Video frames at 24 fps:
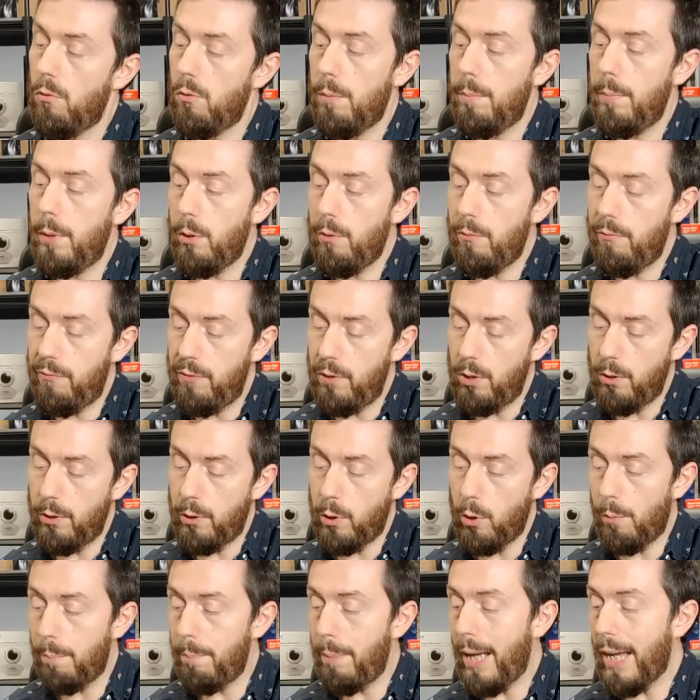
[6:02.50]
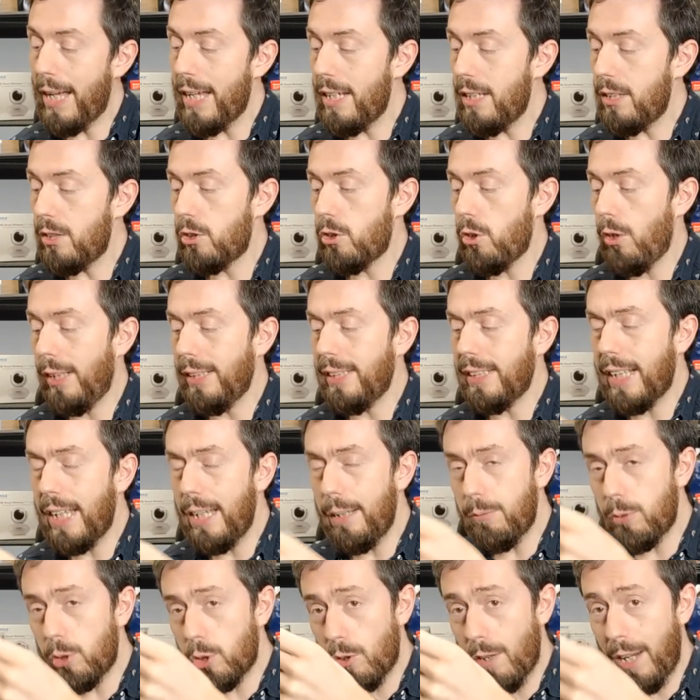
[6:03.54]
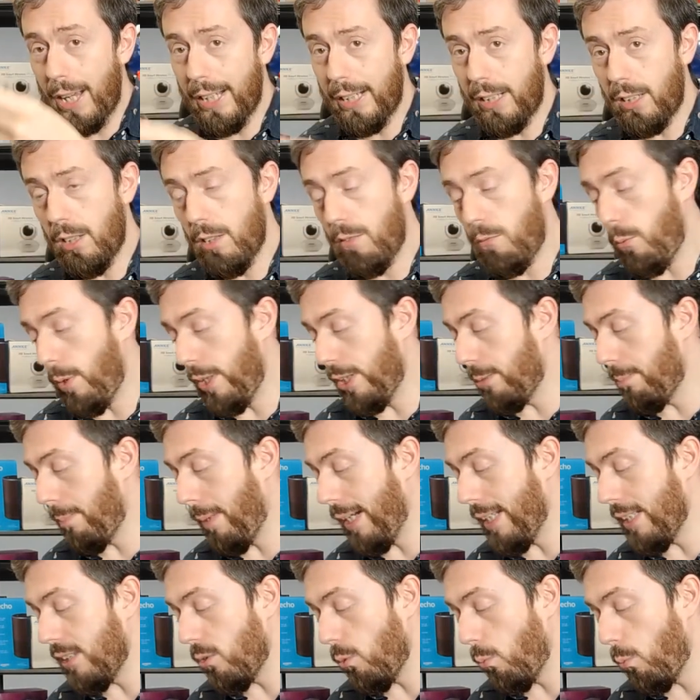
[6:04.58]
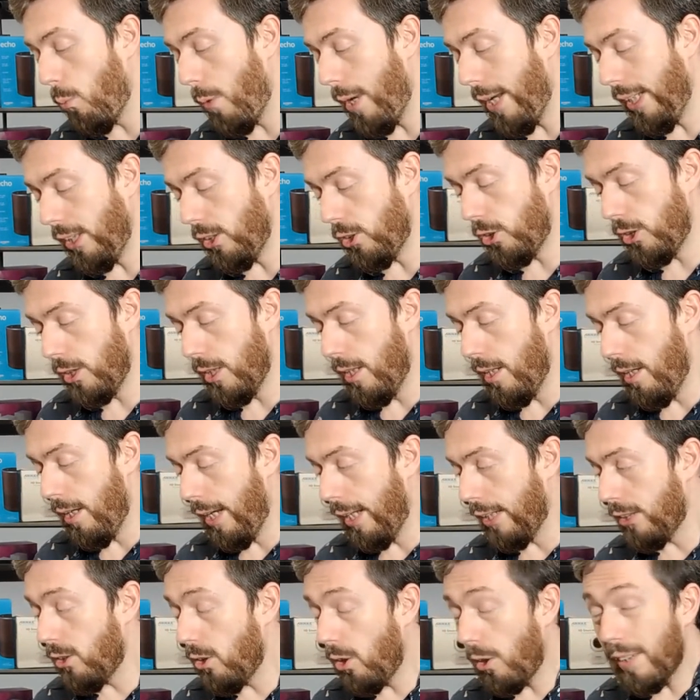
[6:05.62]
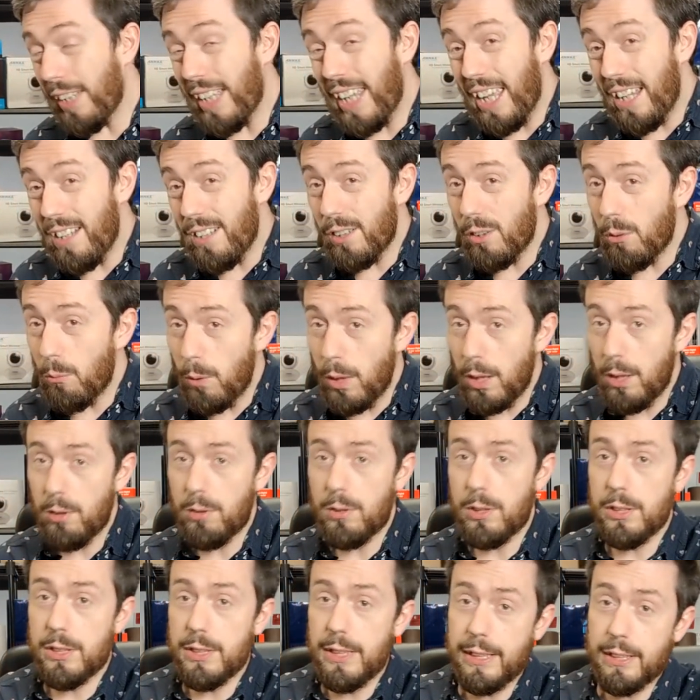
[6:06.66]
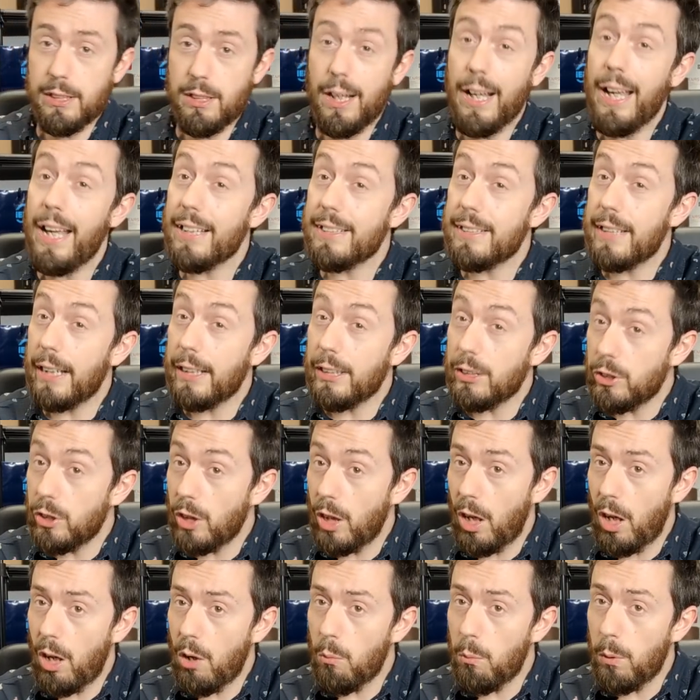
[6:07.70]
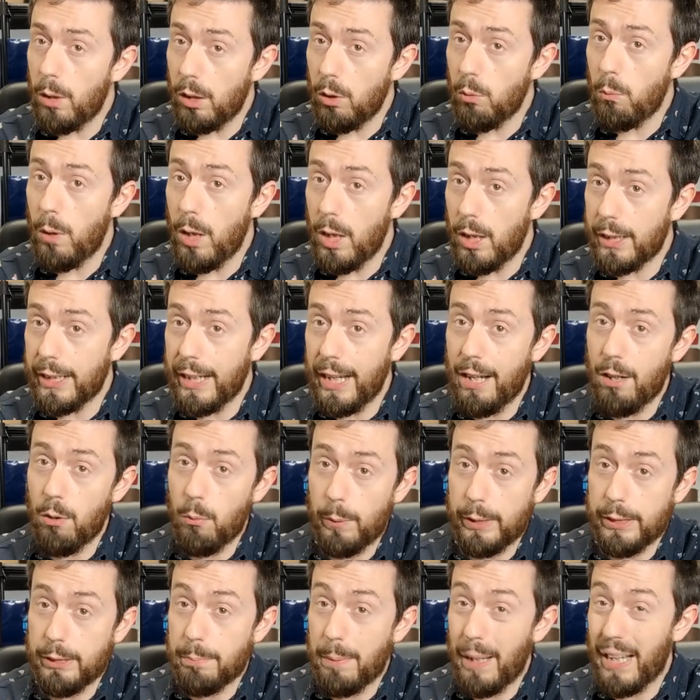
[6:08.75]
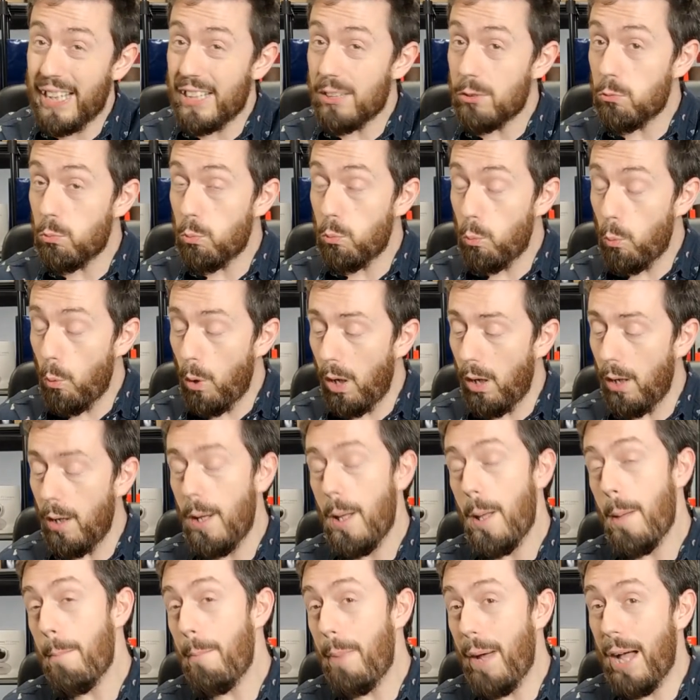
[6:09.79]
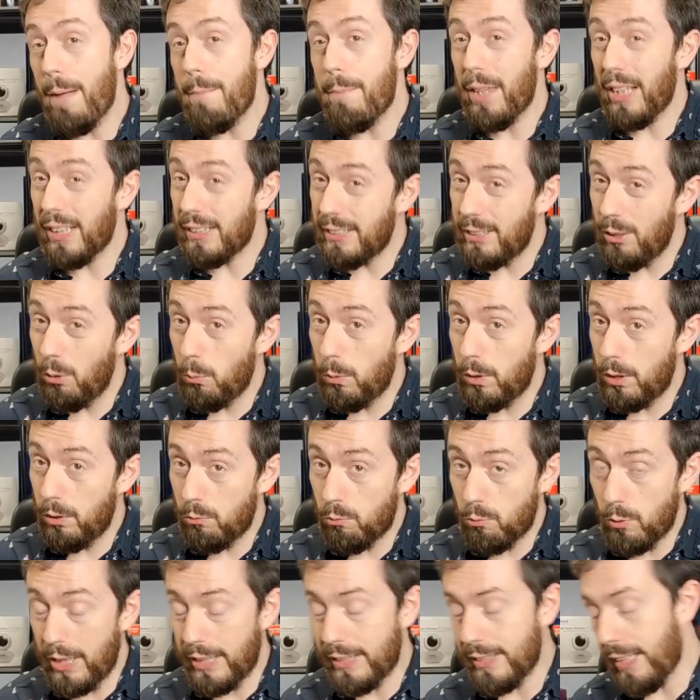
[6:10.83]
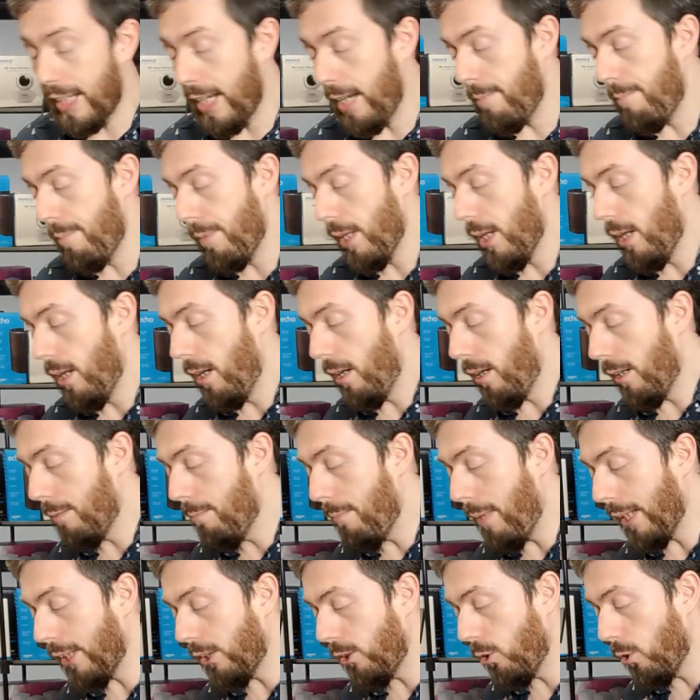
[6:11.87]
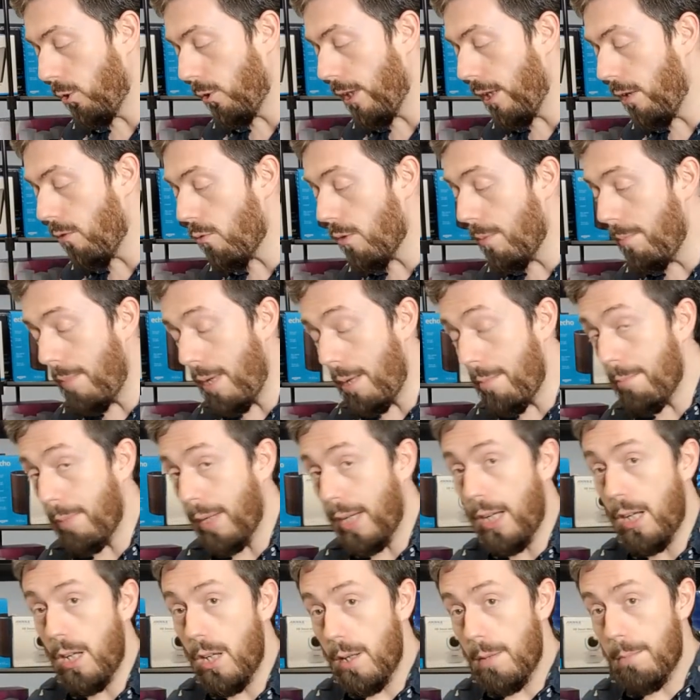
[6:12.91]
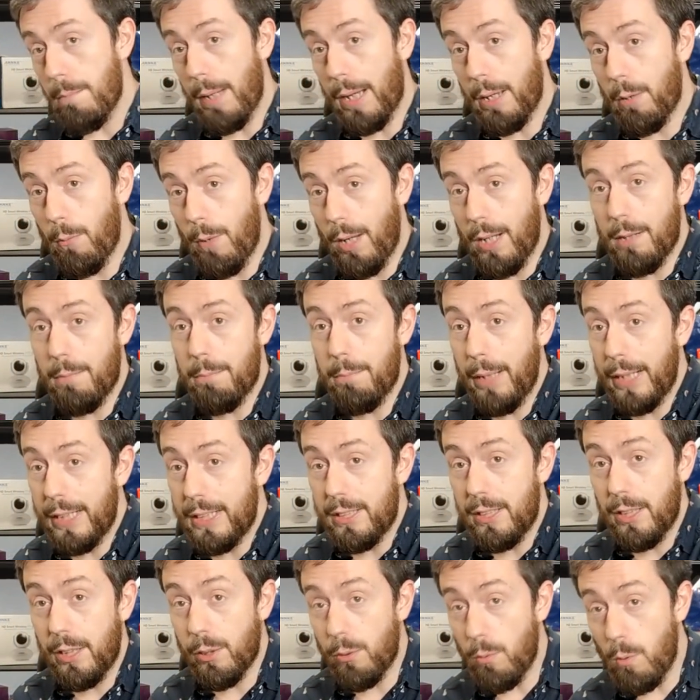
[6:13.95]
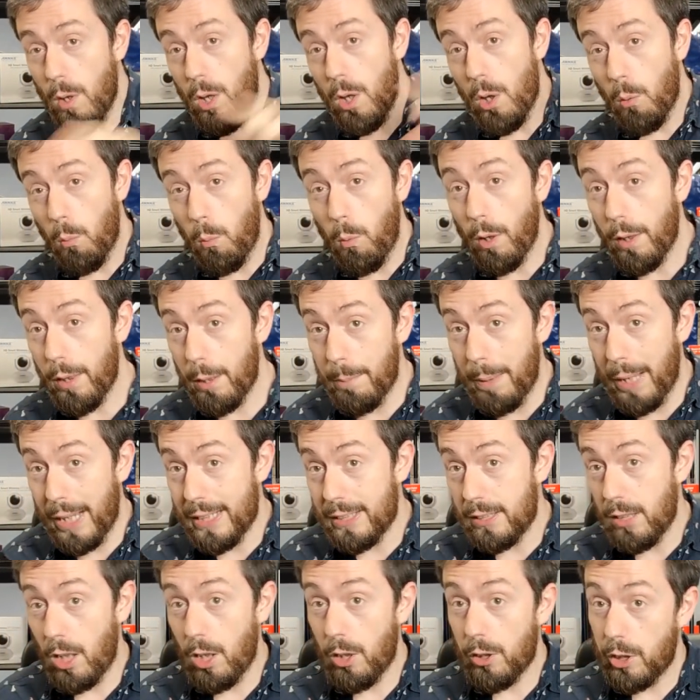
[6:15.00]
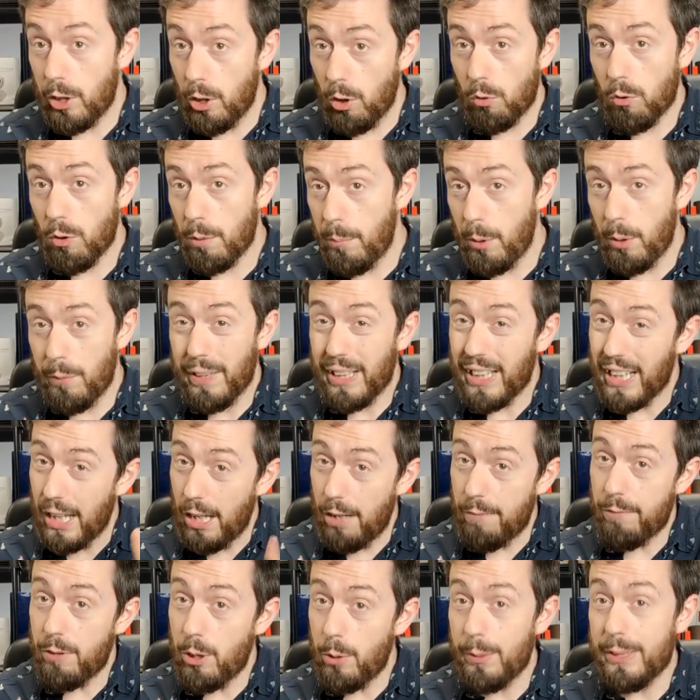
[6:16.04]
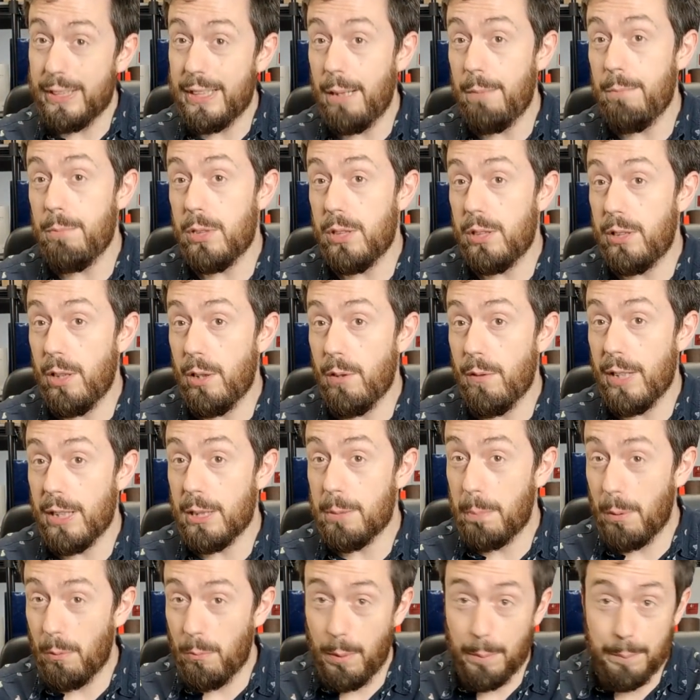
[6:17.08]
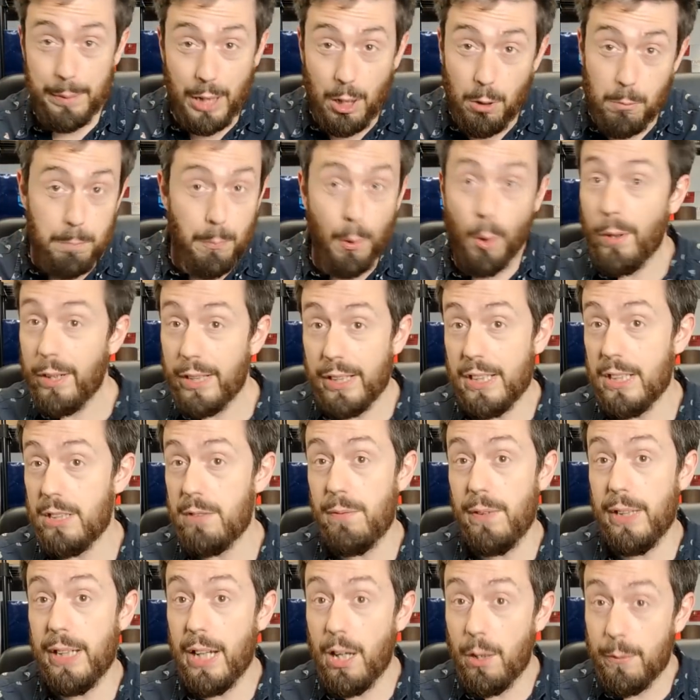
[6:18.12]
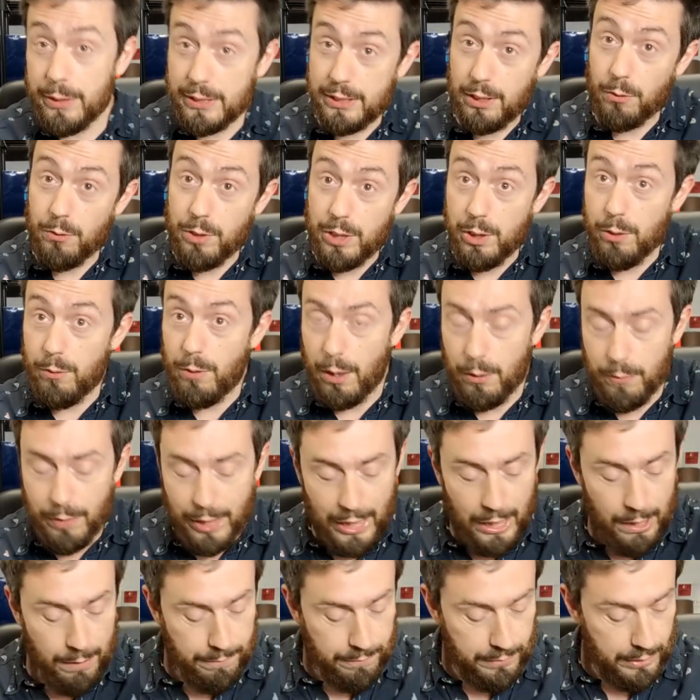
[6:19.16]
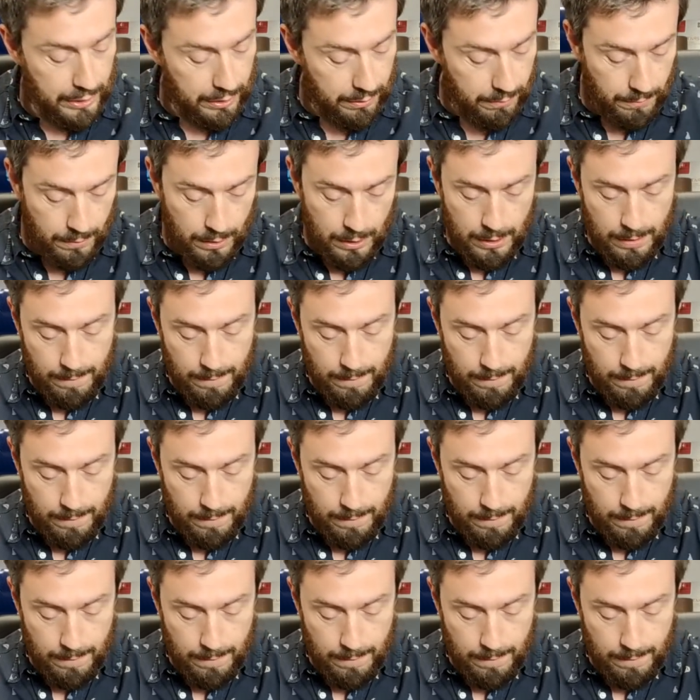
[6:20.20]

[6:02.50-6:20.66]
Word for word: Remove your bays. Try to keep track of which bays are which. It's not the end of the world because things like SHR will work out which bay is what, but I still wouldn't risk it. And I'd make sure you remember bay 1, bay 2, what the bays are you're removing if you attempt to do this. But remember, the whole point of this video is so you don't have to.